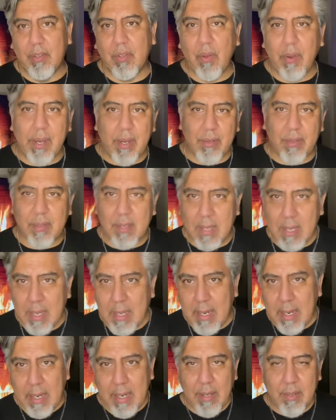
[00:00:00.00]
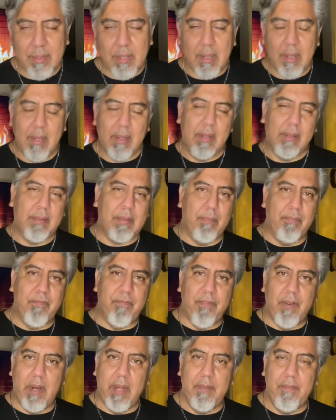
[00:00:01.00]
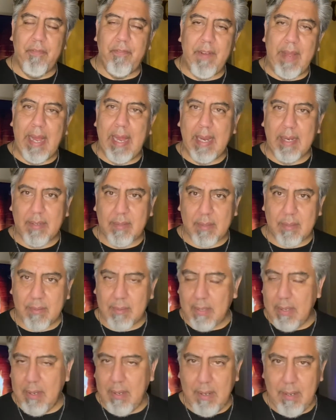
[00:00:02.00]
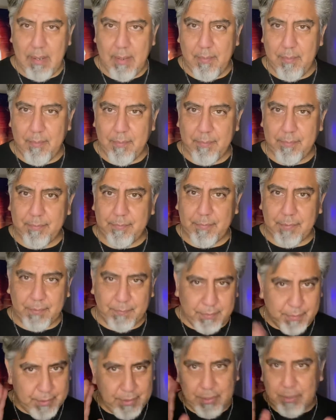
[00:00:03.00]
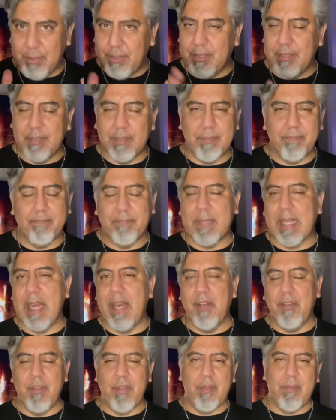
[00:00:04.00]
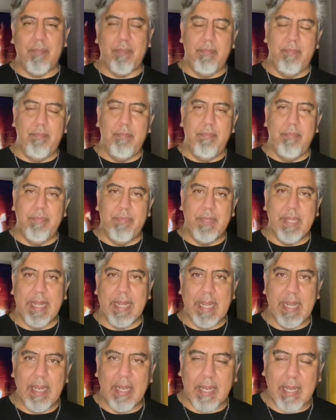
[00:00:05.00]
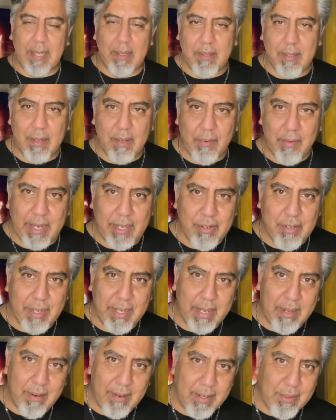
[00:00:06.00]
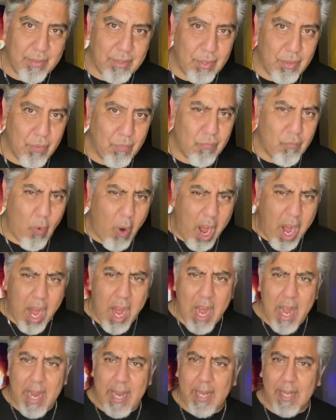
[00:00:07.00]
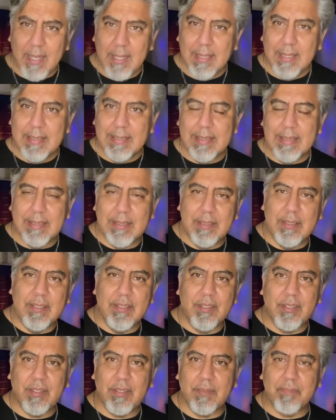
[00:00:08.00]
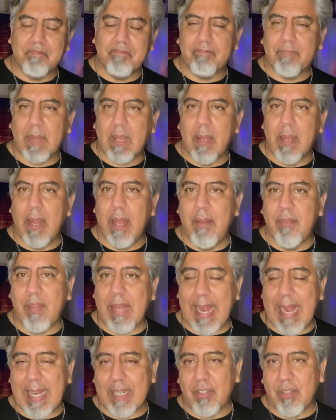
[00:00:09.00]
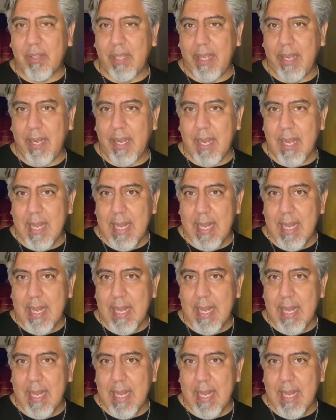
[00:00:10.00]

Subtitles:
So here's some fun facts for you to kind of just take into consideration here as to why this is actually